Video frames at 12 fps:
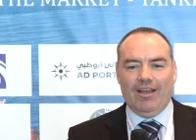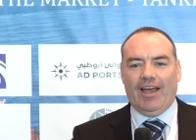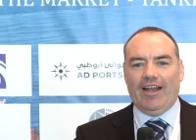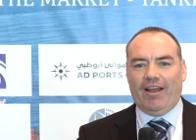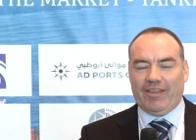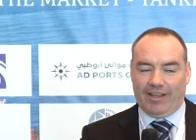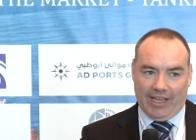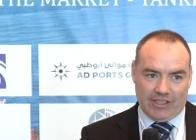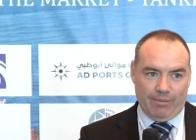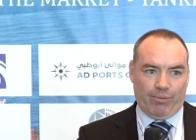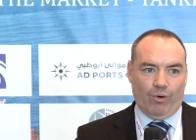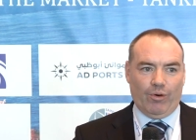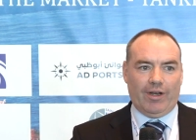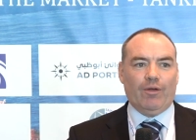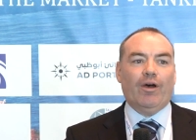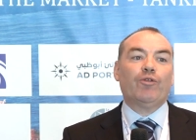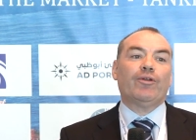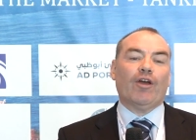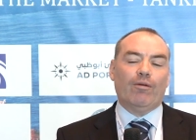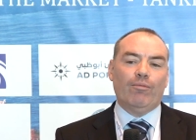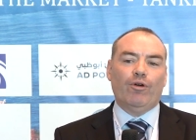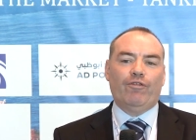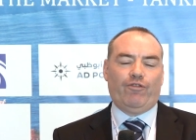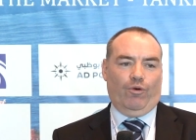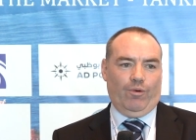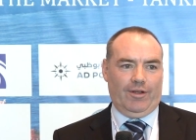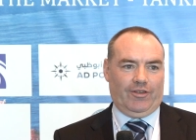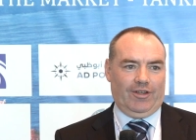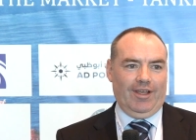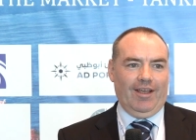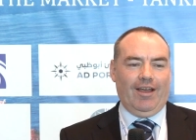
And I think that's important, otherwise we don't move forward.